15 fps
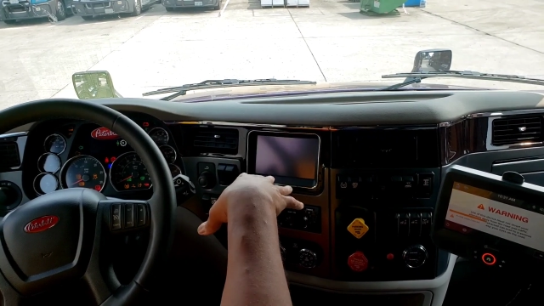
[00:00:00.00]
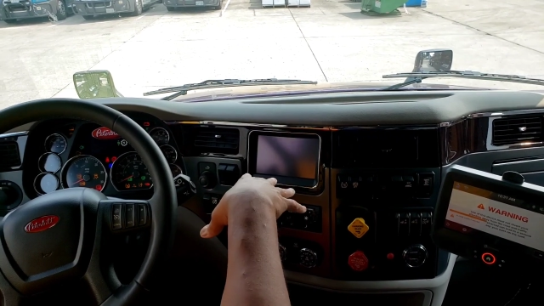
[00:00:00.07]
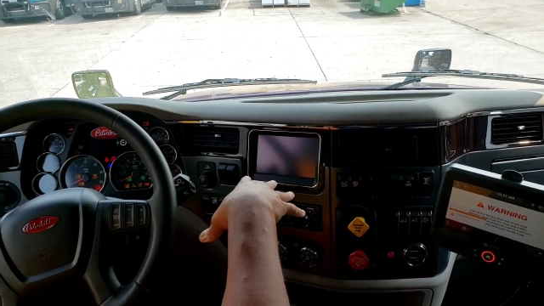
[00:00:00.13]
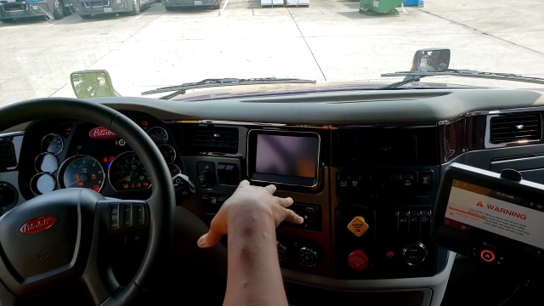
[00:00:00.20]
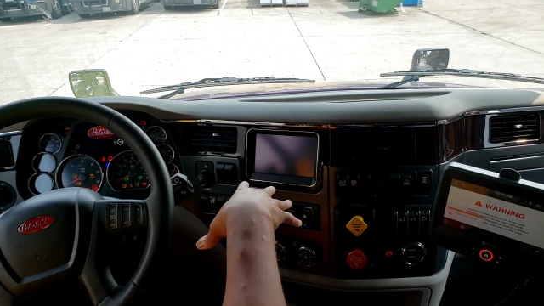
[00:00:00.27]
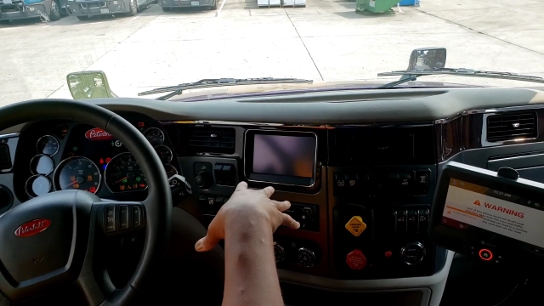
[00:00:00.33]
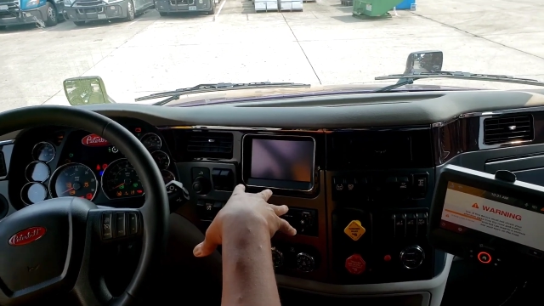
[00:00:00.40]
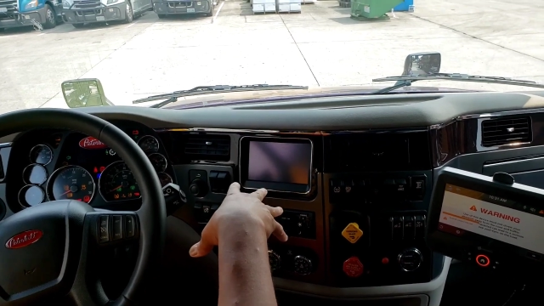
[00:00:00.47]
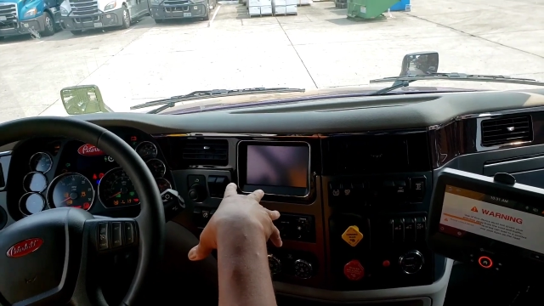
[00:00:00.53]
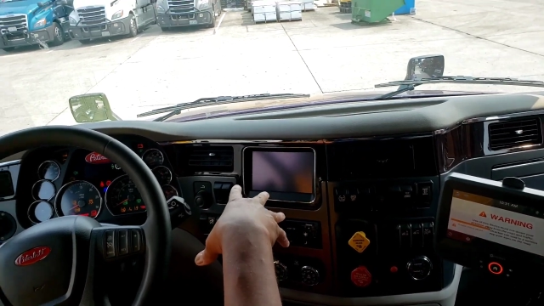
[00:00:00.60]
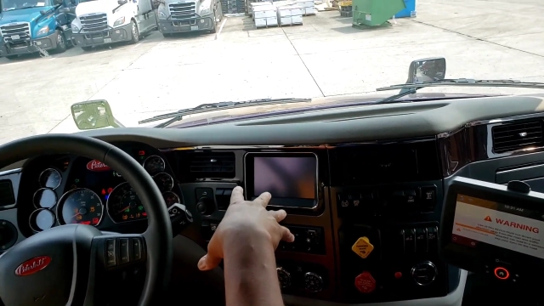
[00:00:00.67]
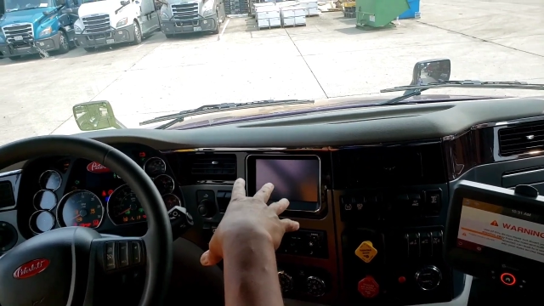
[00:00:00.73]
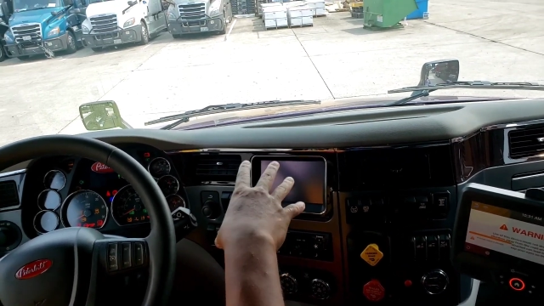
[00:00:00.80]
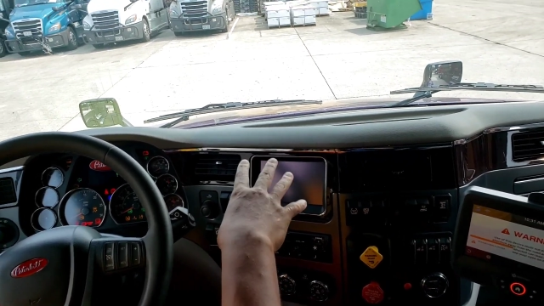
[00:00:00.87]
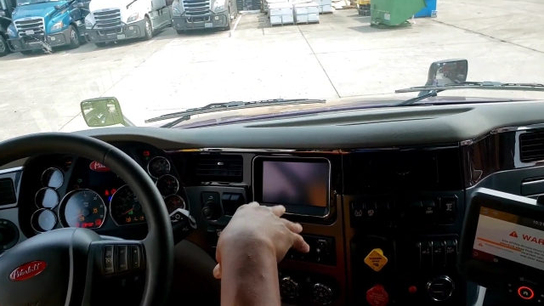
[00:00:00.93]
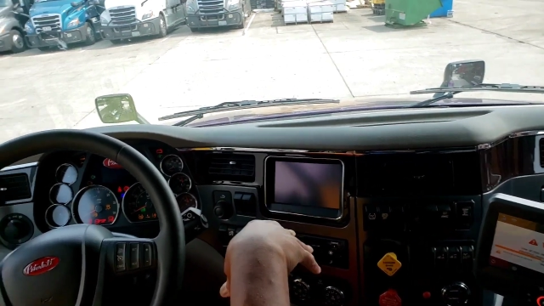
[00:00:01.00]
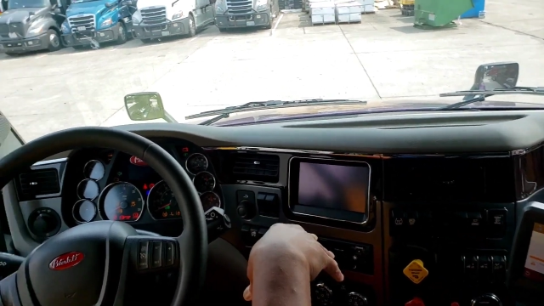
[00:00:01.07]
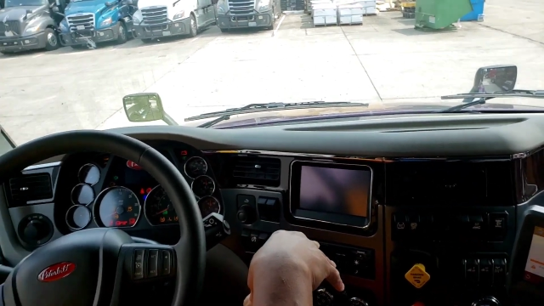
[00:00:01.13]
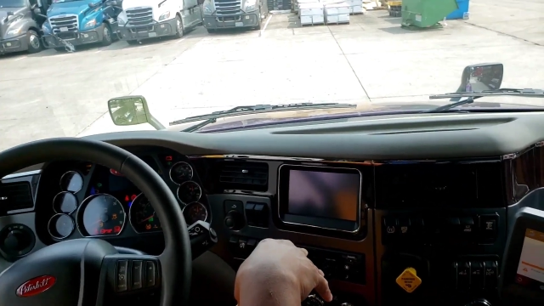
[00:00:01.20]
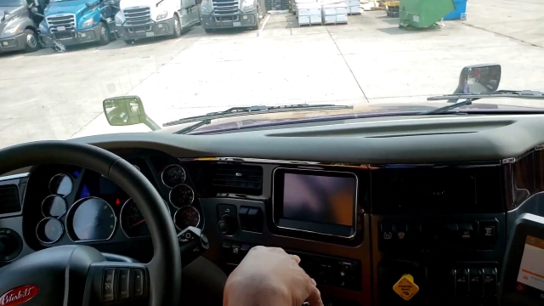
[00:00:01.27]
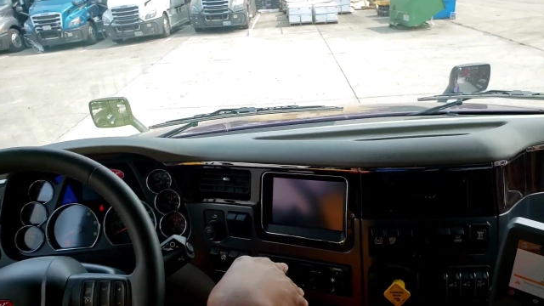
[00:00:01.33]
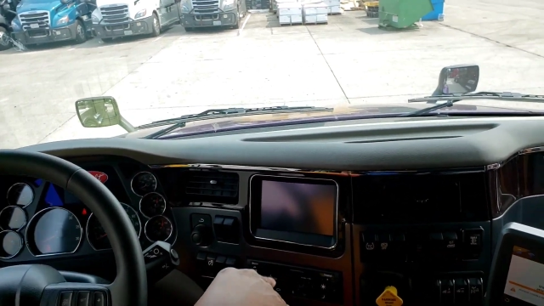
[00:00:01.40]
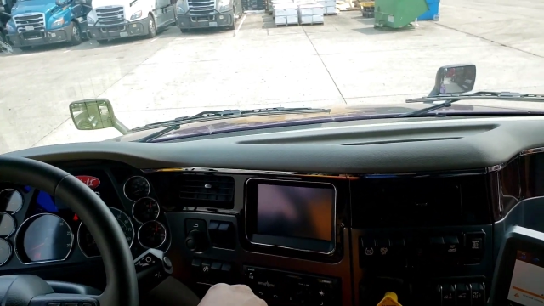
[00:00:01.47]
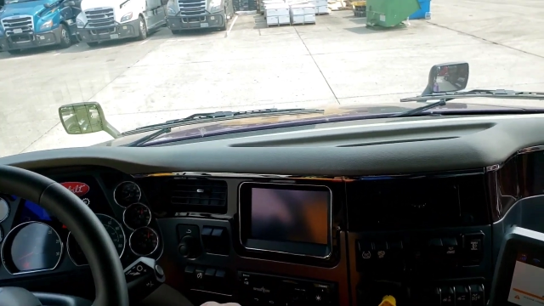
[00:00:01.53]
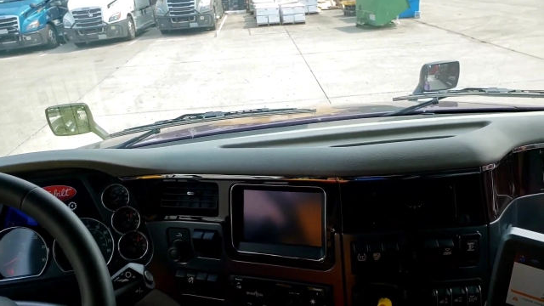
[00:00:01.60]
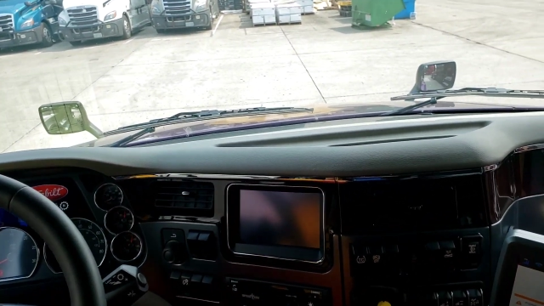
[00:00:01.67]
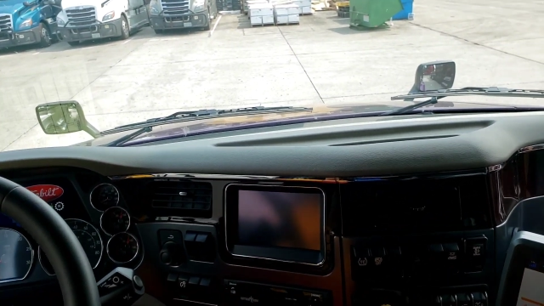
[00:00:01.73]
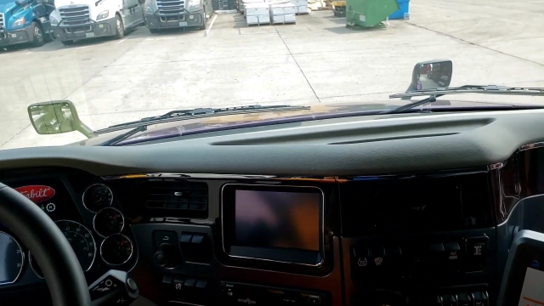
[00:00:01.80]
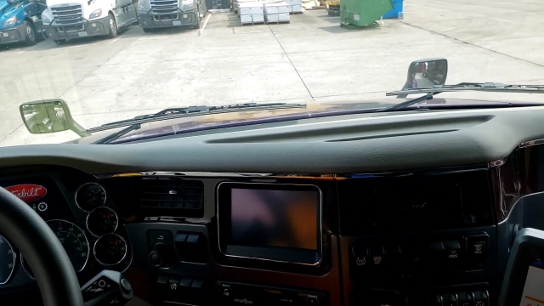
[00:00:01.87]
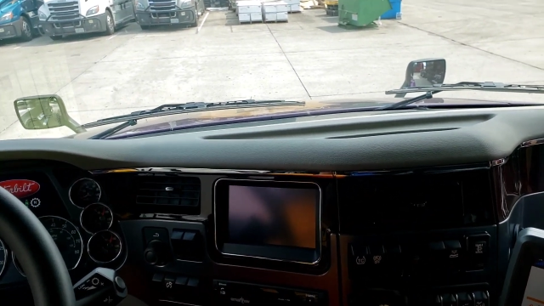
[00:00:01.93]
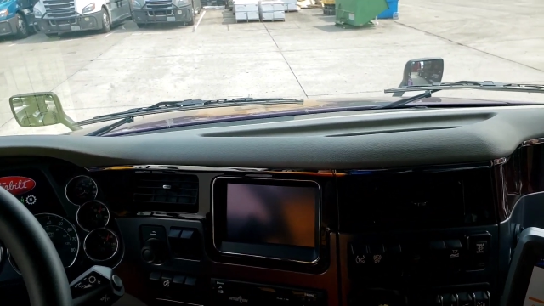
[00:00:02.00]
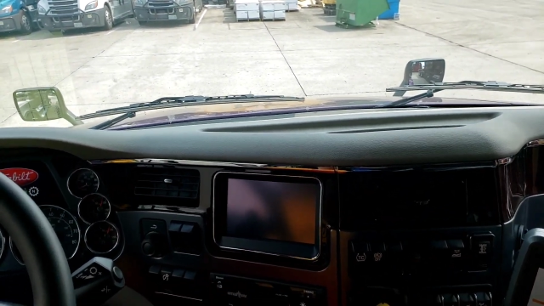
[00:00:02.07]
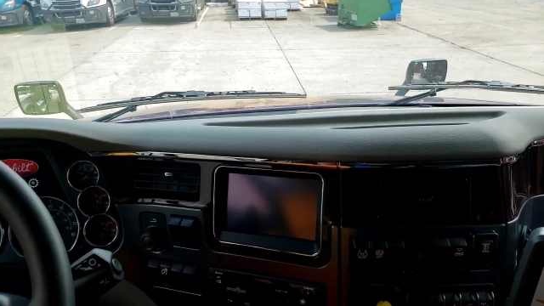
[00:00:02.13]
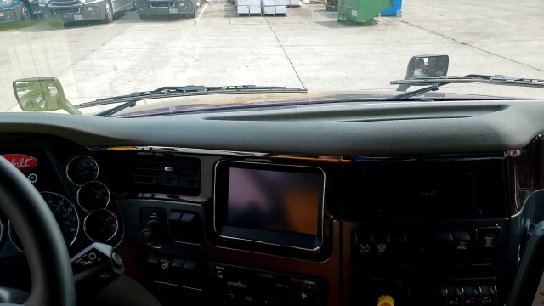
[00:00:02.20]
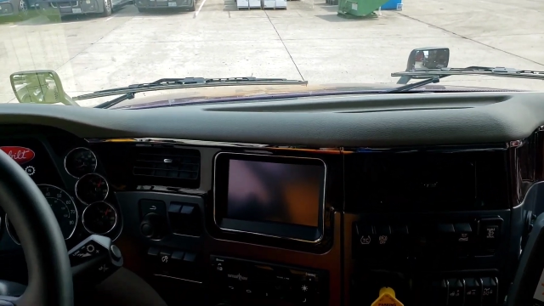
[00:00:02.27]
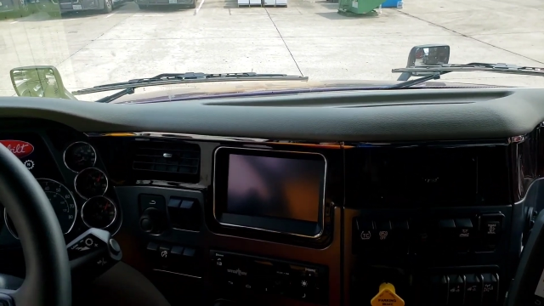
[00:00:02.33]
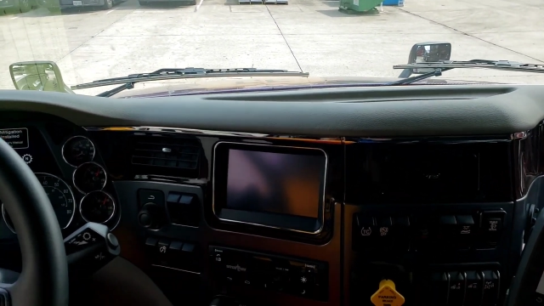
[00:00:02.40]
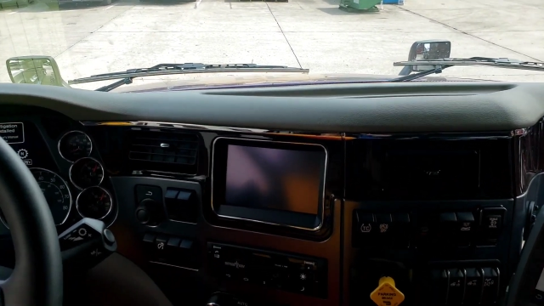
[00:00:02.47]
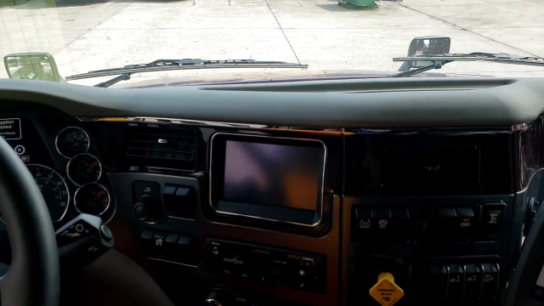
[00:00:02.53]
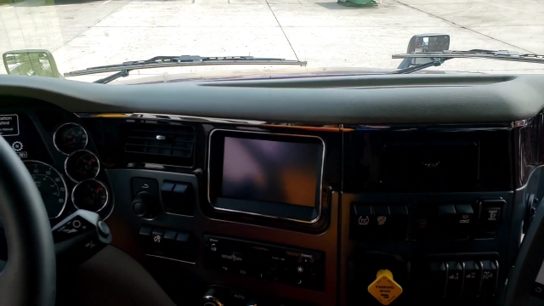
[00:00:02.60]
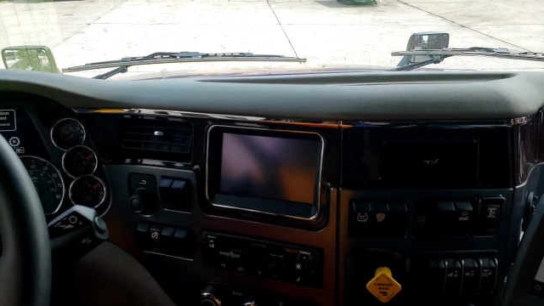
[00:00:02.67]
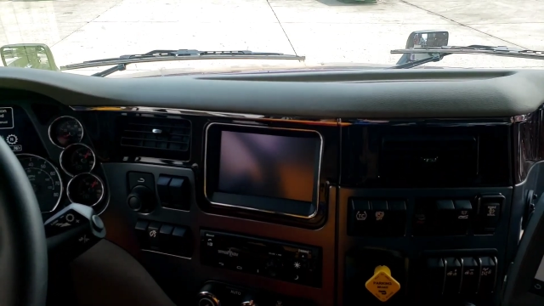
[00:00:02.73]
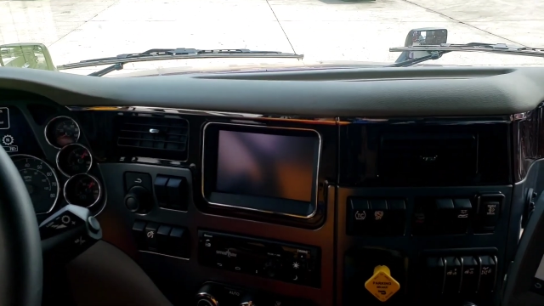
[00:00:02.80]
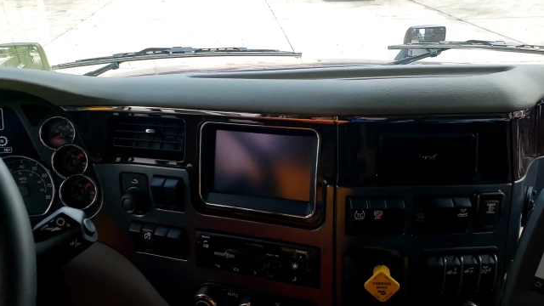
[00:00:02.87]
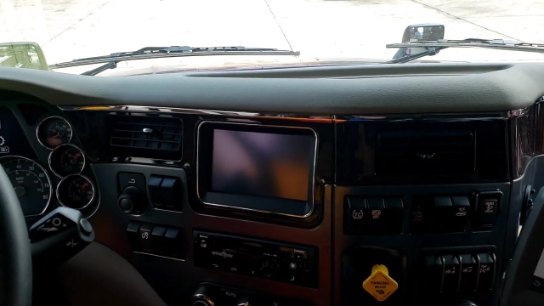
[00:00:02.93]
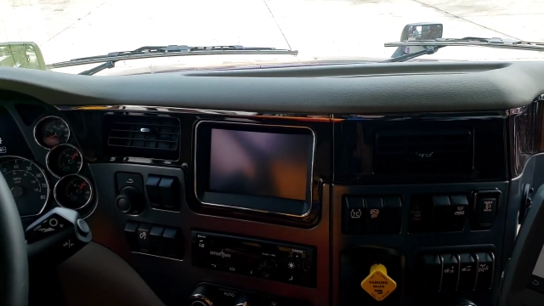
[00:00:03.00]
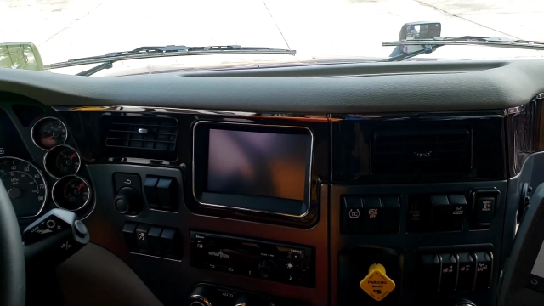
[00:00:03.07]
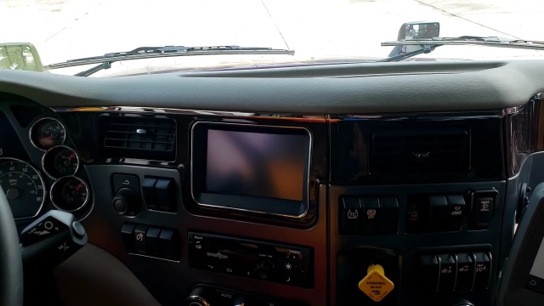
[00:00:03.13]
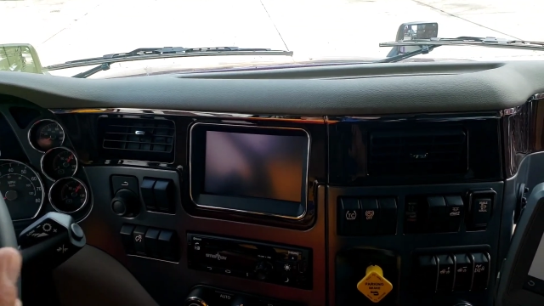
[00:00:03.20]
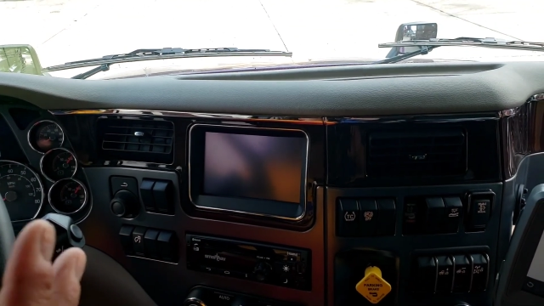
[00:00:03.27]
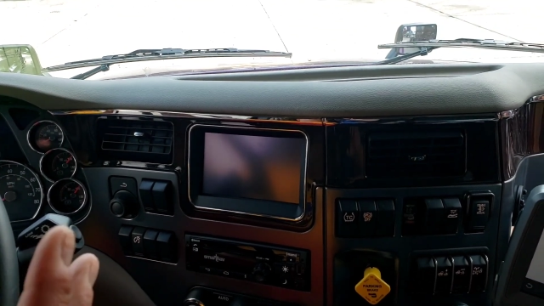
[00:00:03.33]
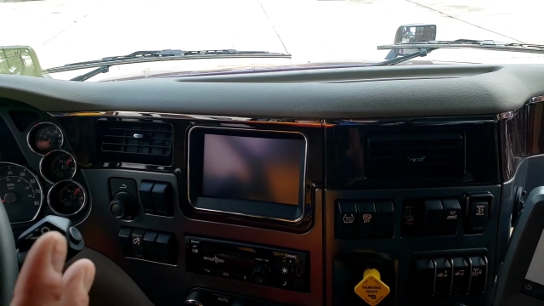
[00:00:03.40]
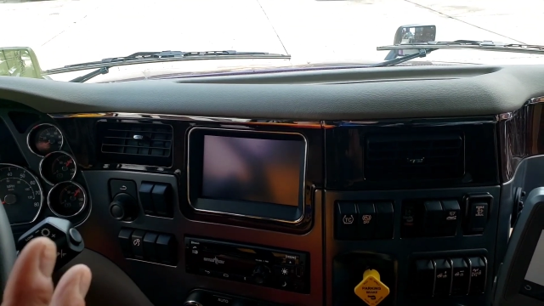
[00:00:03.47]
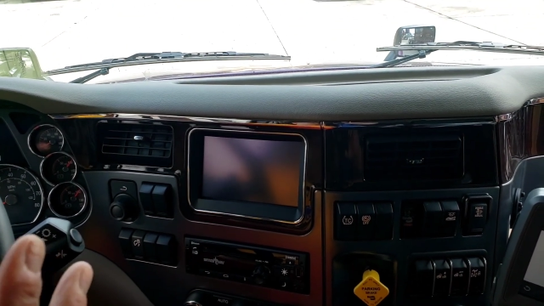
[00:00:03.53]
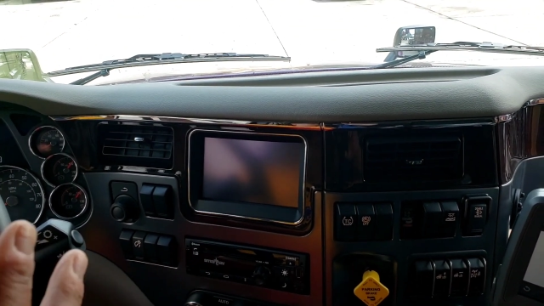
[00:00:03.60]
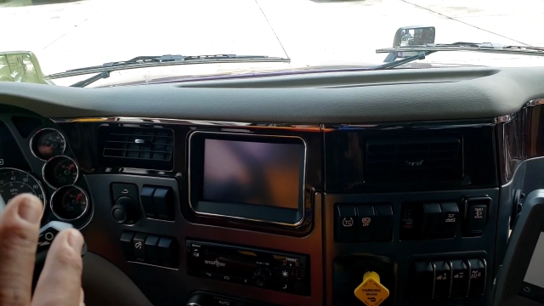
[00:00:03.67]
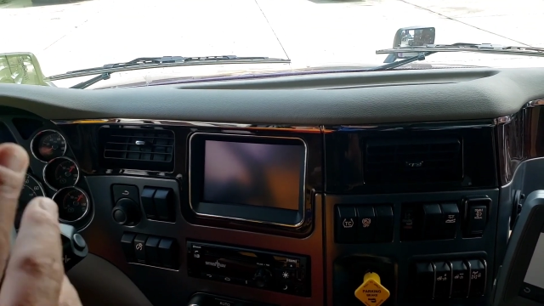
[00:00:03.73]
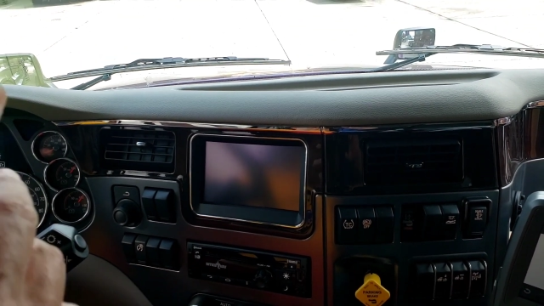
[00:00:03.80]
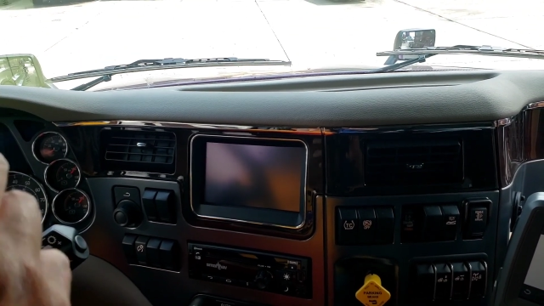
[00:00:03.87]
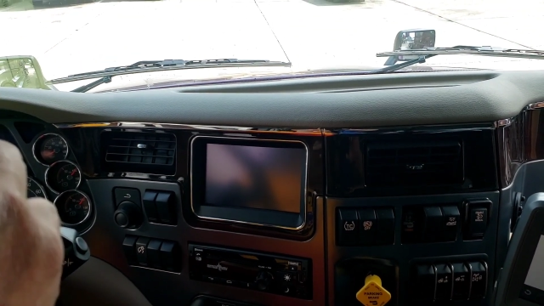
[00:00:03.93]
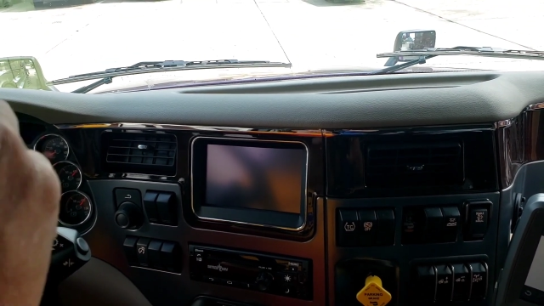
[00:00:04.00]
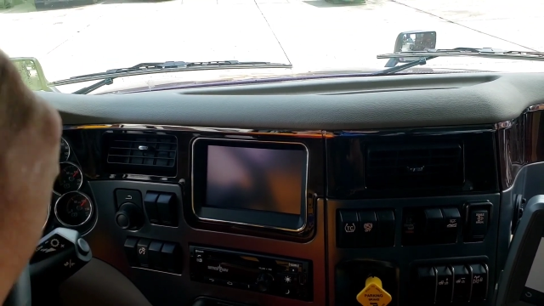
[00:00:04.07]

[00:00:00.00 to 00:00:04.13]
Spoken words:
(no speaker visible)